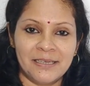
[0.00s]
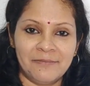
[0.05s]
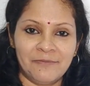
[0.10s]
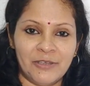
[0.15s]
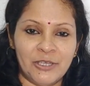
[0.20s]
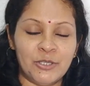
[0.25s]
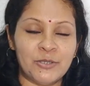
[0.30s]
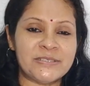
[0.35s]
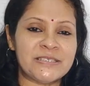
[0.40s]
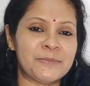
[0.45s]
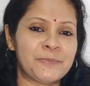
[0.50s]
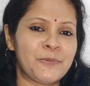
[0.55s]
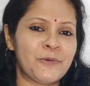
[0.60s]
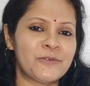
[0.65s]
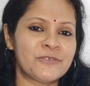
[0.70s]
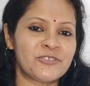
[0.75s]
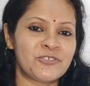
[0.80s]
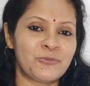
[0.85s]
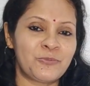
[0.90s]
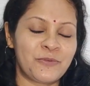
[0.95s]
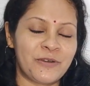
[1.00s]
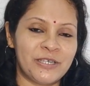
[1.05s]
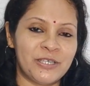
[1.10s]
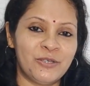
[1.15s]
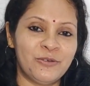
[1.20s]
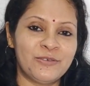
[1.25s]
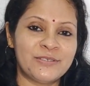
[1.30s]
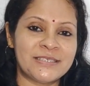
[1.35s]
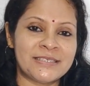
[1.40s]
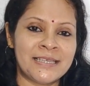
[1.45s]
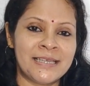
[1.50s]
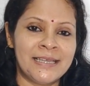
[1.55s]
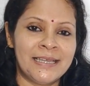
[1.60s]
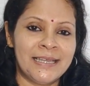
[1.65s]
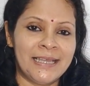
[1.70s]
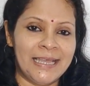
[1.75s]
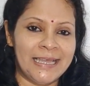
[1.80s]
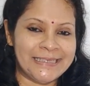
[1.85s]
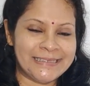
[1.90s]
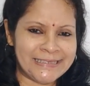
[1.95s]
where you're supposed to produce
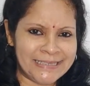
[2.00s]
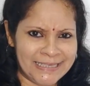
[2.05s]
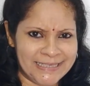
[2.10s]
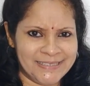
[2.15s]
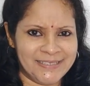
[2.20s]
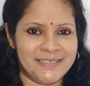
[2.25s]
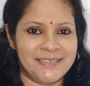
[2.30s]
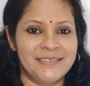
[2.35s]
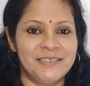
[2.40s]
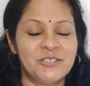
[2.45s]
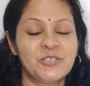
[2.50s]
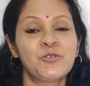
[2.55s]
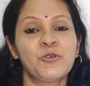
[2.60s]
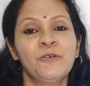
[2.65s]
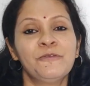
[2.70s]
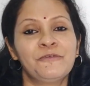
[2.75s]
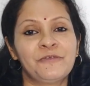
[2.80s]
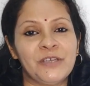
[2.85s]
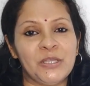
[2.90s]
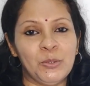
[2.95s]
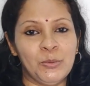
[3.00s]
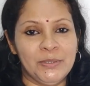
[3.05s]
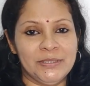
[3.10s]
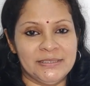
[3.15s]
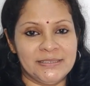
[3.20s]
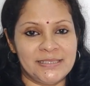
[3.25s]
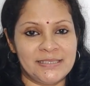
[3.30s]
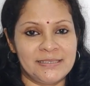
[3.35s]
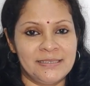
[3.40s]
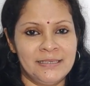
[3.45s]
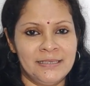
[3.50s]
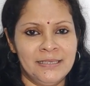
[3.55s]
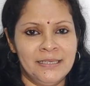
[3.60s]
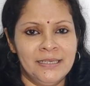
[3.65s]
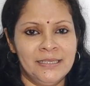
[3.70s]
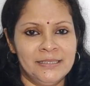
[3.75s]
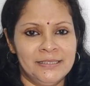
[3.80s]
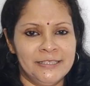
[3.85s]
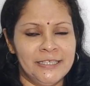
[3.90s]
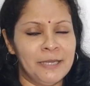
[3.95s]
at least 250 words.
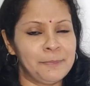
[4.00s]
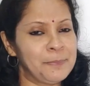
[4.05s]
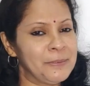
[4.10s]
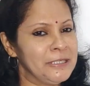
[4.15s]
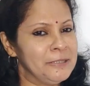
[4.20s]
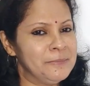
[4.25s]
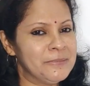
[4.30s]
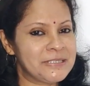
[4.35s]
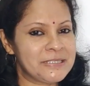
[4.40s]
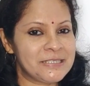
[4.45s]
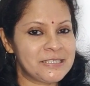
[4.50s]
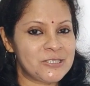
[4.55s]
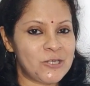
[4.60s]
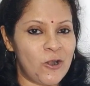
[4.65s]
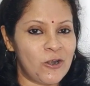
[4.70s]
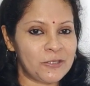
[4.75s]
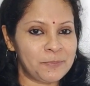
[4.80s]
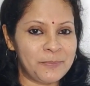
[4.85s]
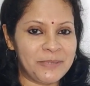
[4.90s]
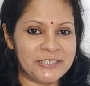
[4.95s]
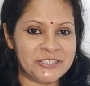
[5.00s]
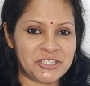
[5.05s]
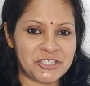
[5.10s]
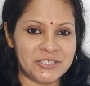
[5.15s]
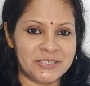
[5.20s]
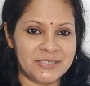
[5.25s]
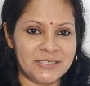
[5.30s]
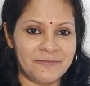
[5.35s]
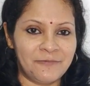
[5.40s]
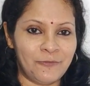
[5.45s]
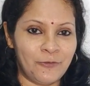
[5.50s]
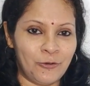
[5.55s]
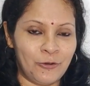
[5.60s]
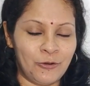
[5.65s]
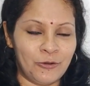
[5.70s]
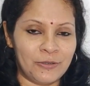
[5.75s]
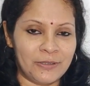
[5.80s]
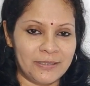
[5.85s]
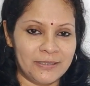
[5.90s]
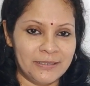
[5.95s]
The upper limit is not mentioned
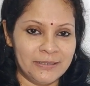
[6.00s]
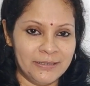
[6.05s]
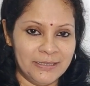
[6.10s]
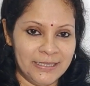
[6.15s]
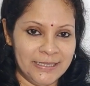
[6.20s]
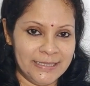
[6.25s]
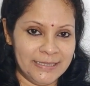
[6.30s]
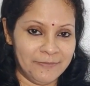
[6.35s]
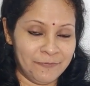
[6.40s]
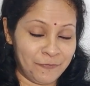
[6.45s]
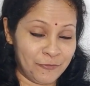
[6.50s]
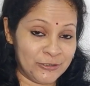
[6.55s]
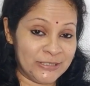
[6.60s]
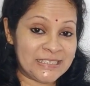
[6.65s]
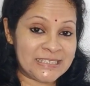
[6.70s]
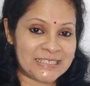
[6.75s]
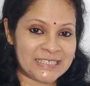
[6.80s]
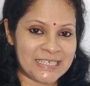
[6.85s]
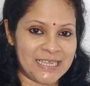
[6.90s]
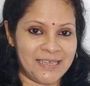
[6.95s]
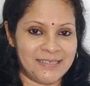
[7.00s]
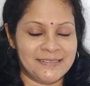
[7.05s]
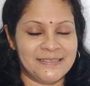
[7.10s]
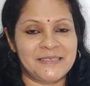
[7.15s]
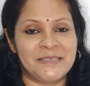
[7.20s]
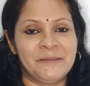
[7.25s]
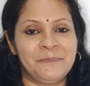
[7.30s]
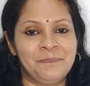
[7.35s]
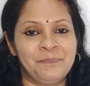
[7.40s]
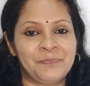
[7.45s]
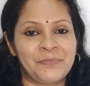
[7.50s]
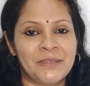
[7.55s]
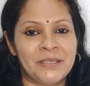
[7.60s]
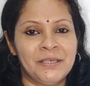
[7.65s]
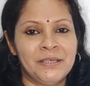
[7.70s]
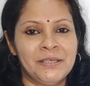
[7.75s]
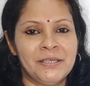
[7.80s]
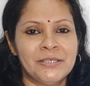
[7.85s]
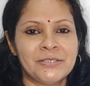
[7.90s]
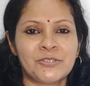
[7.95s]
for this task.
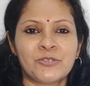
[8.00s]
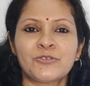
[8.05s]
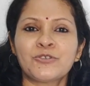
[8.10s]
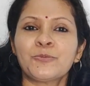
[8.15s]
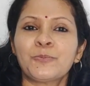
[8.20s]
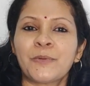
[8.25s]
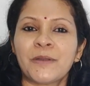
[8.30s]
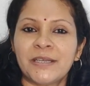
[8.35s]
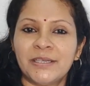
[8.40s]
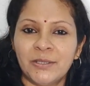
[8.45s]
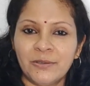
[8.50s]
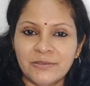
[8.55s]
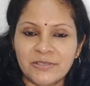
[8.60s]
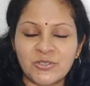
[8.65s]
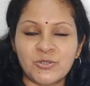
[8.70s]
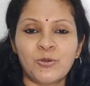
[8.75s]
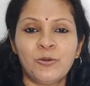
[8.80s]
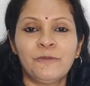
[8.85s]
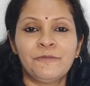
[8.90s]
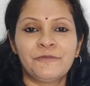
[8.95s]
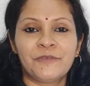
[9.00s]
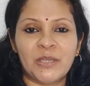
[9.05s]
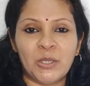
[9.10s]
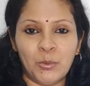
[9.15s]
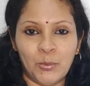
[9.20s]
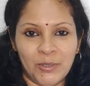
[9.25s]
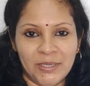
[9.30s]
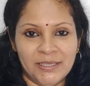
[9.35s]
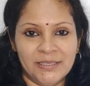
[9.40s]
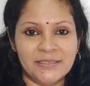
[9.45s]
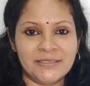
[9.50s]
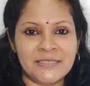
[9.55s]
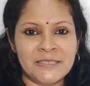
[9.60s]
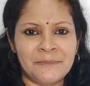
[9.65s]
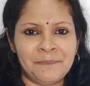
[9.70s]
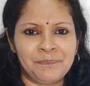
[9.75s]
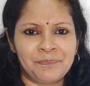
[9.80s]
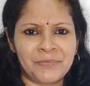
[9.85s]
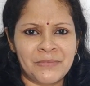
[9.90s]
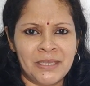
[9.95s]
So to produce 250
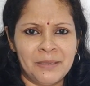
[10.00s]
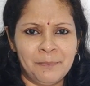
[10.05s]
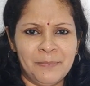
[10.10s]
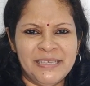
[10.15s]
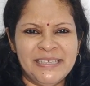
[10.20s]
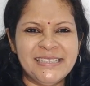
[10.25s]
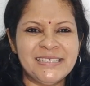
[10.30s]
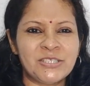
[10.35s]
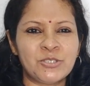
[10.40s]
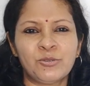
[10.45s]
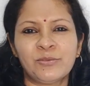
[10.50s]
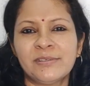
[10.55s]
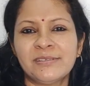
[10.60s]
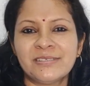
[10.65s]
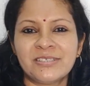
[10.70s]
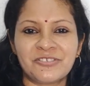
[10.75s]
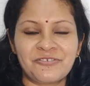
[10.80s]
words, many students